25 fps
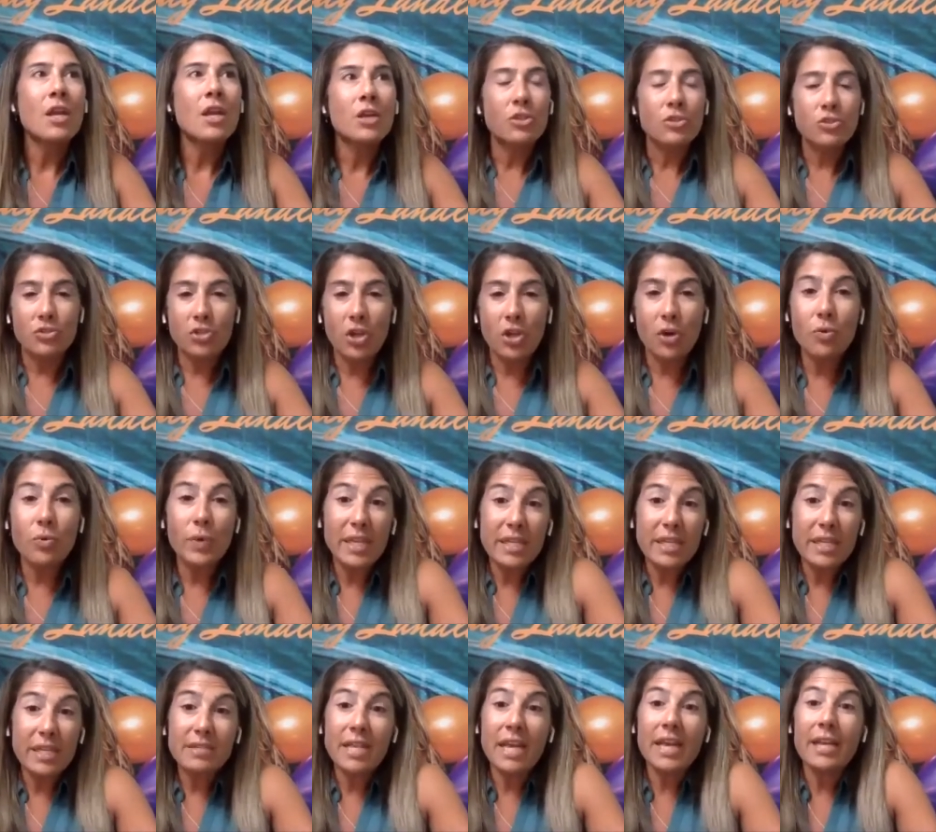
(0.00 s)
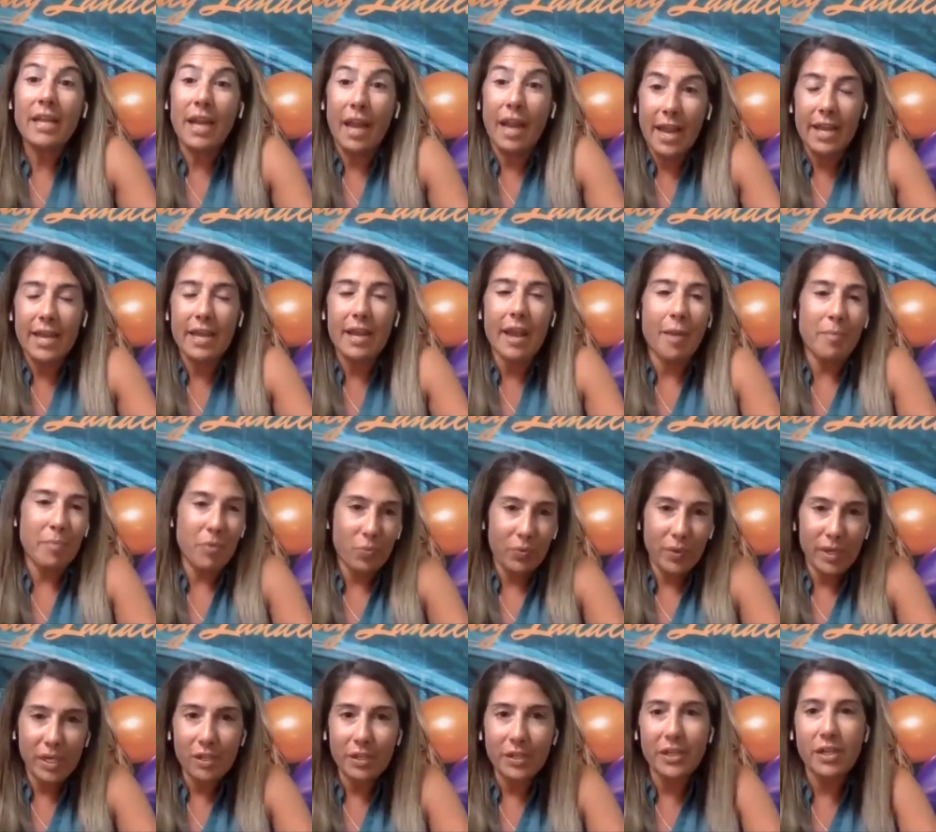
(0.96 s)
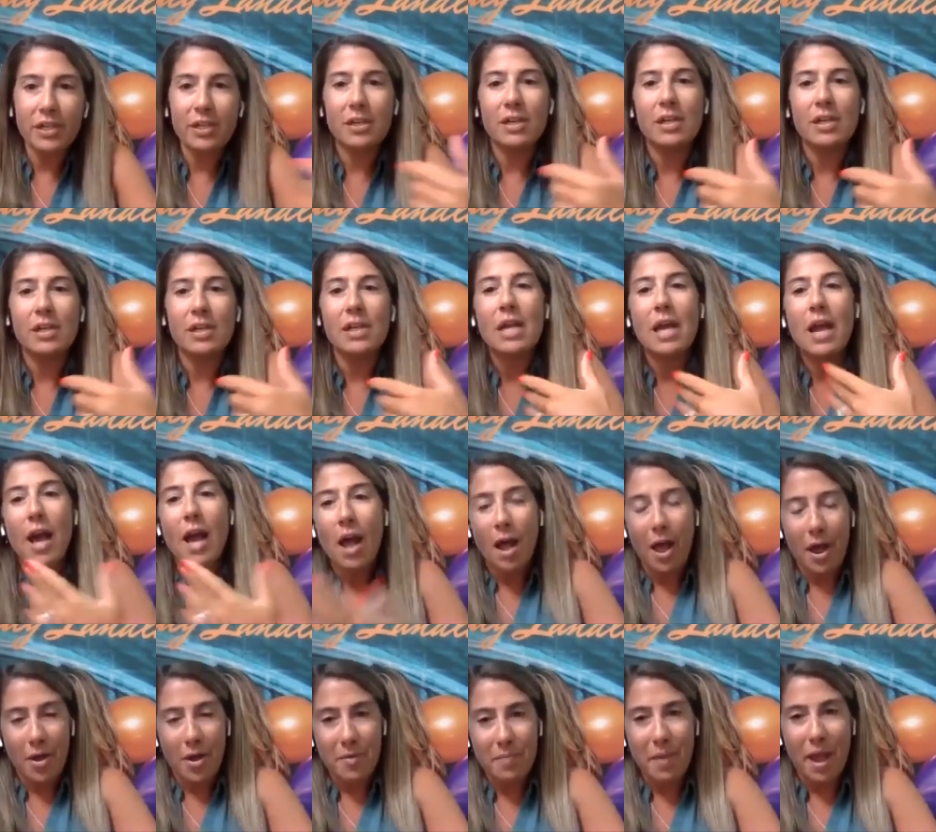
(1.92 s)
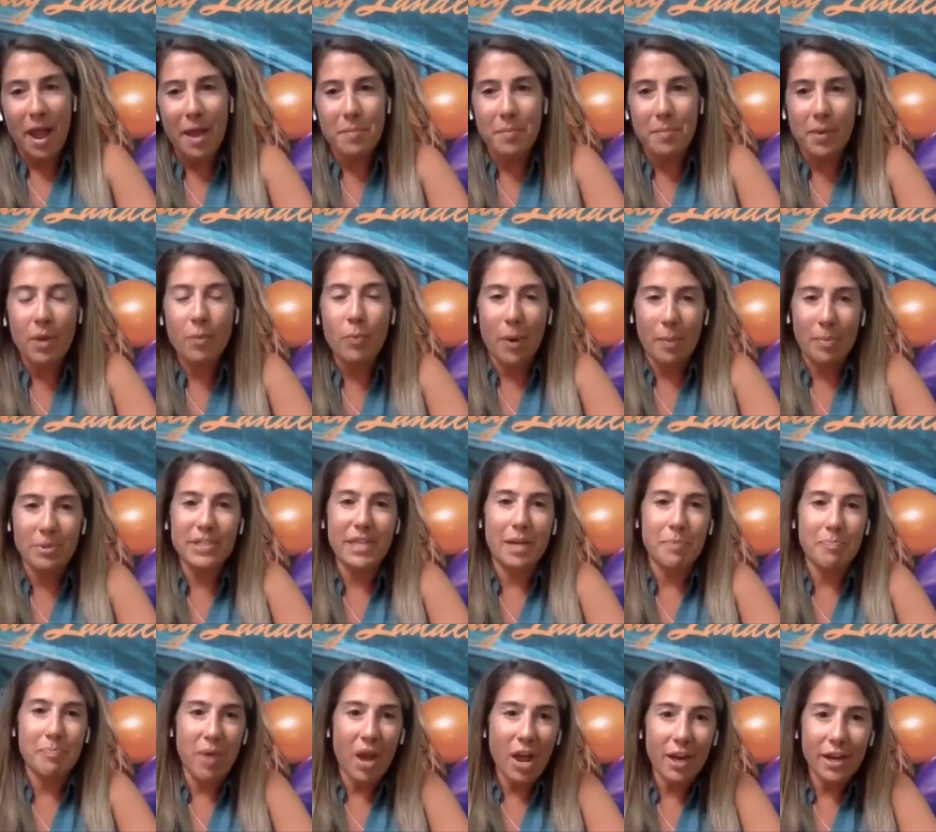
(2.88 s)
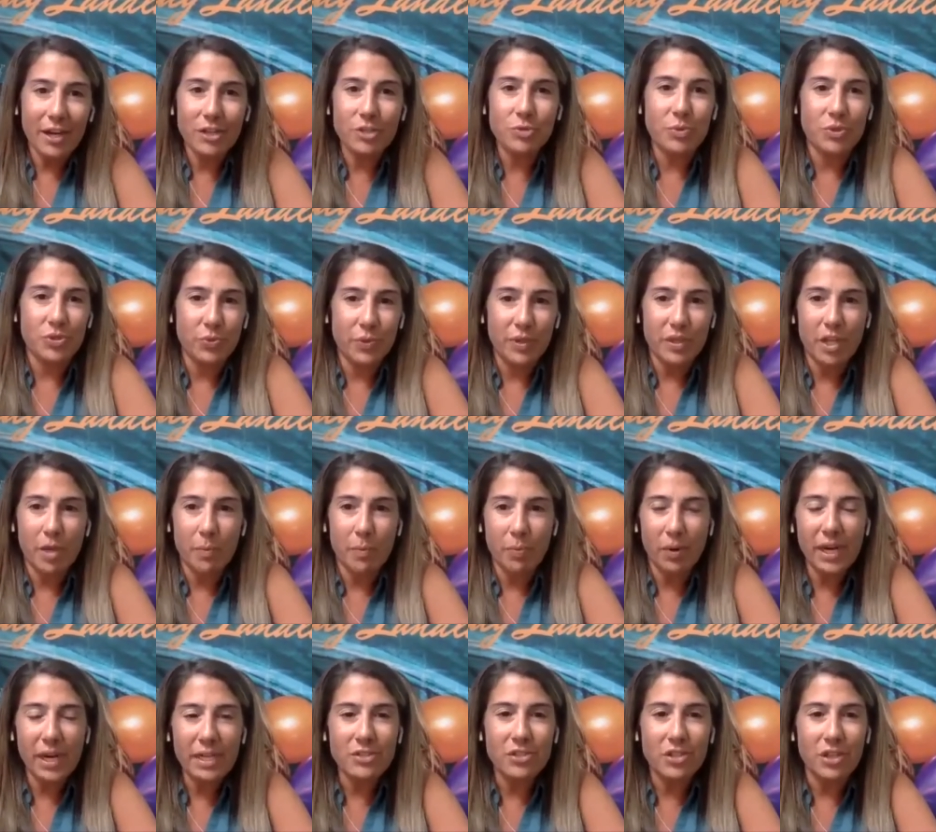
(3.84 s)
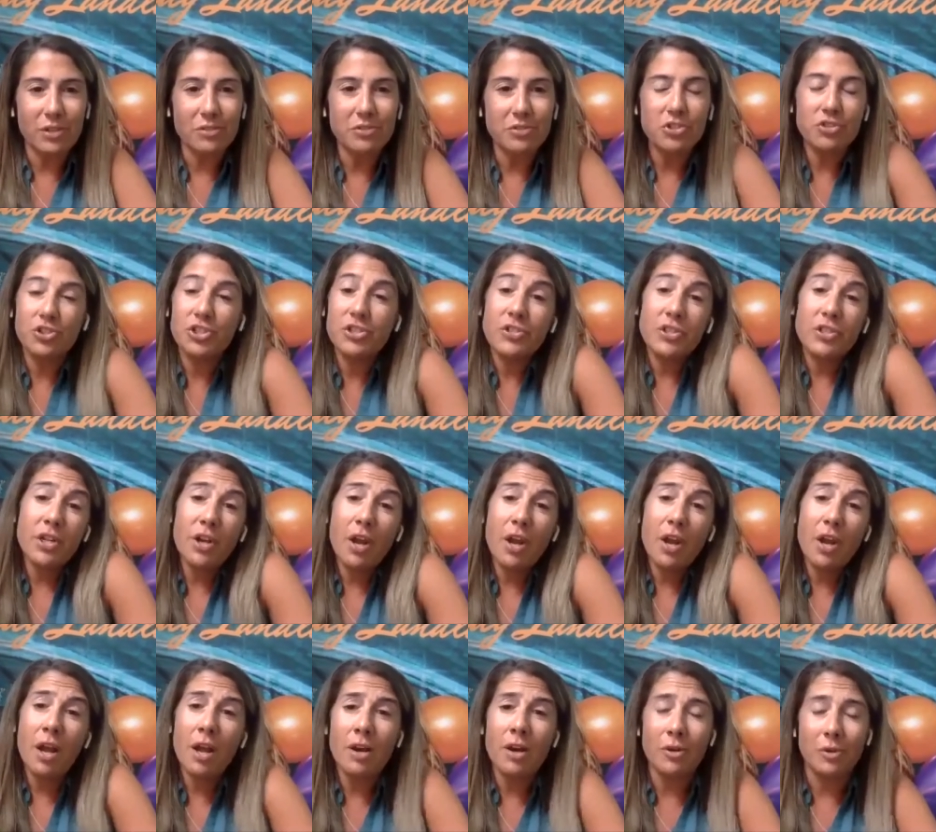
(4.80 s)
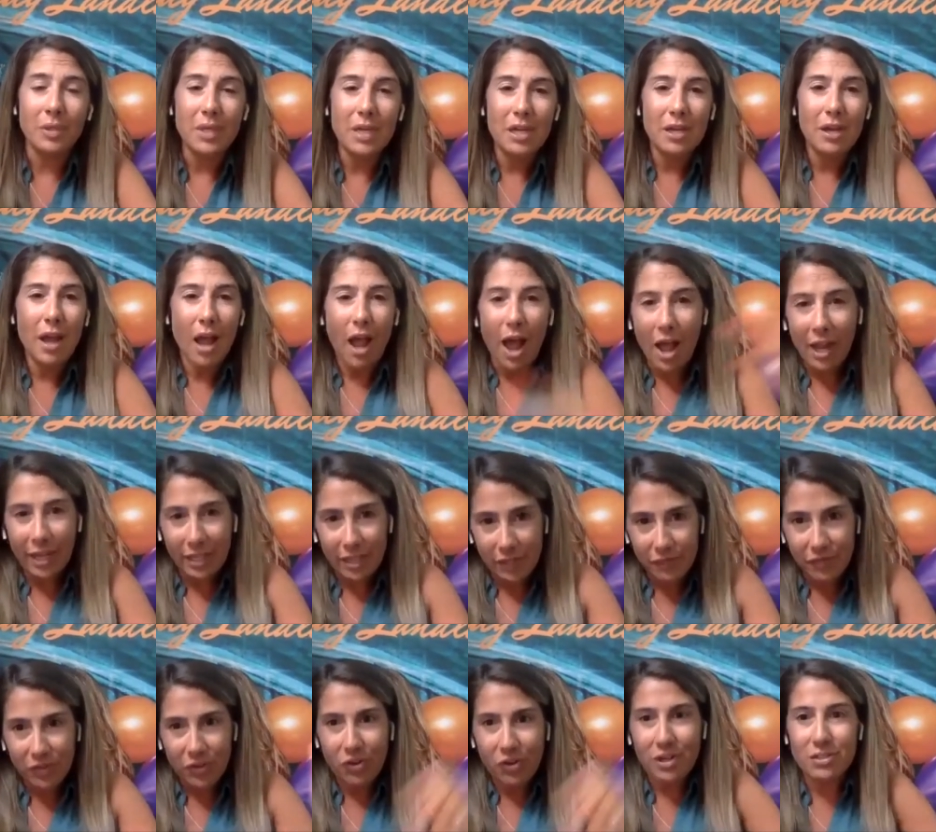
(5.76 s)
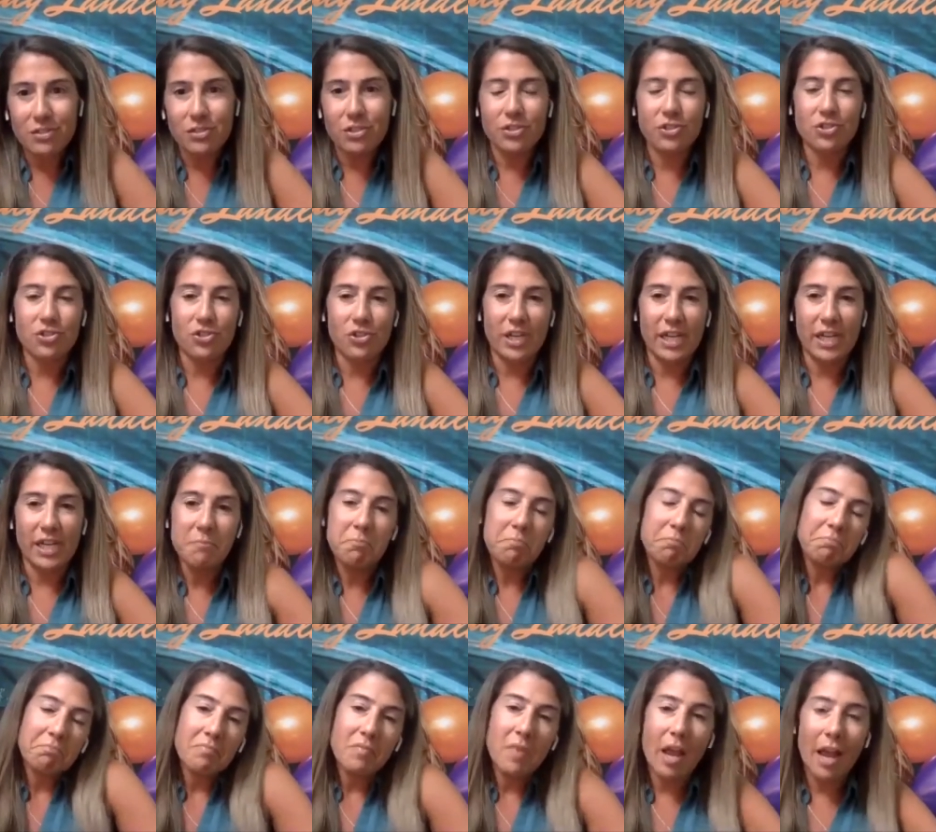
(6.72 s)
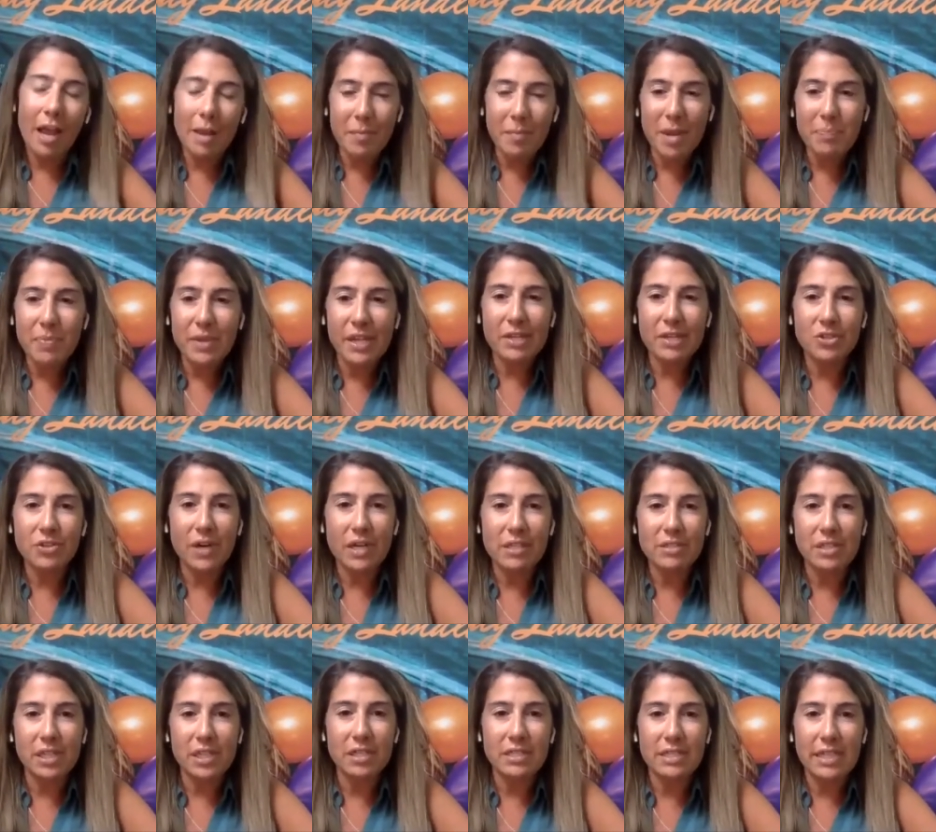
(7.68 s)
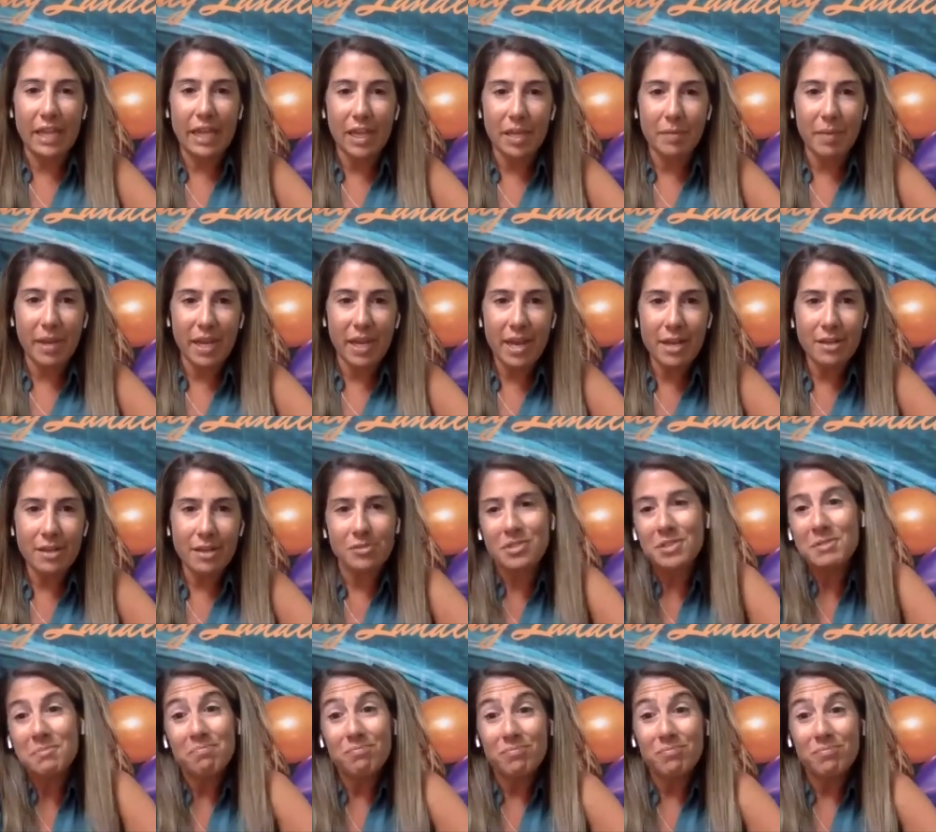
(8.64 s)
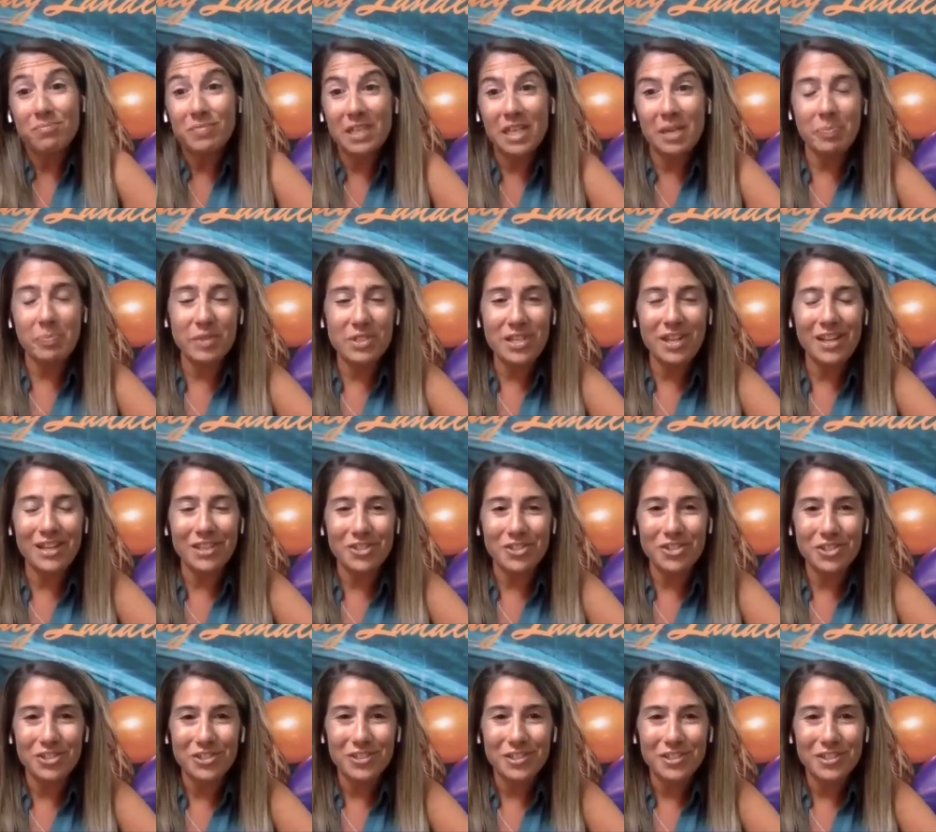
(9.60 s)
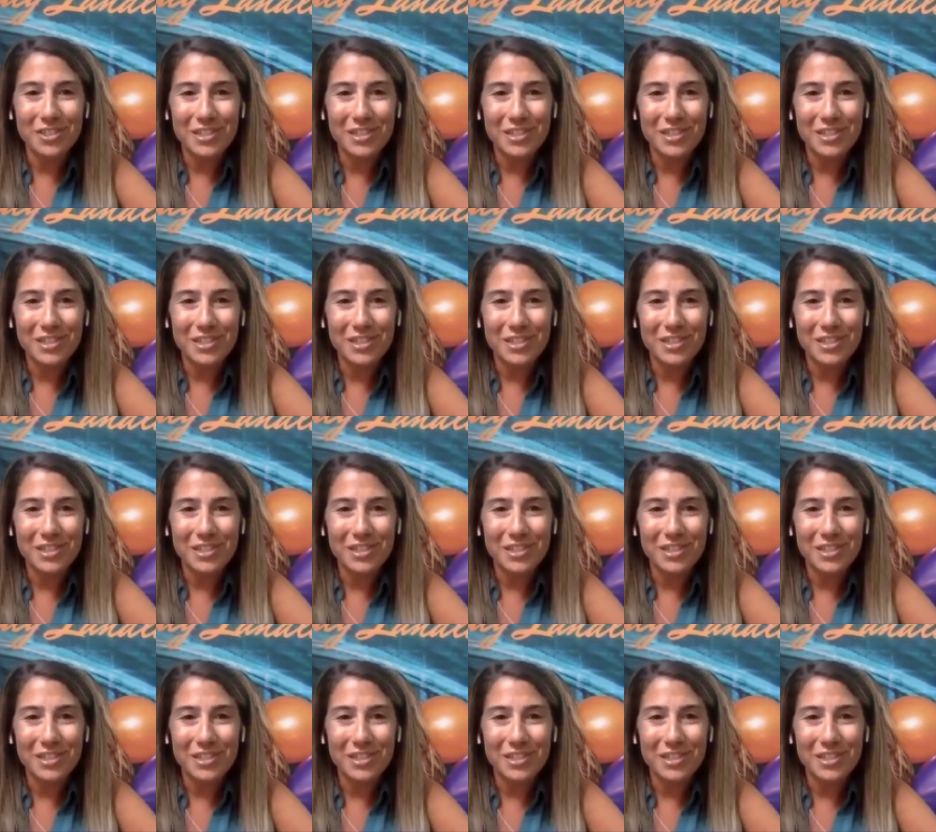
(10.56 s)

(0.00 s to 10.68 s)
So he said, Hey, I'm a realtor. Um, I'm representing buyers. We're doing the appraisal. So she said, Oh, I live across the street. I might be interested in selling my house. Keep in touch.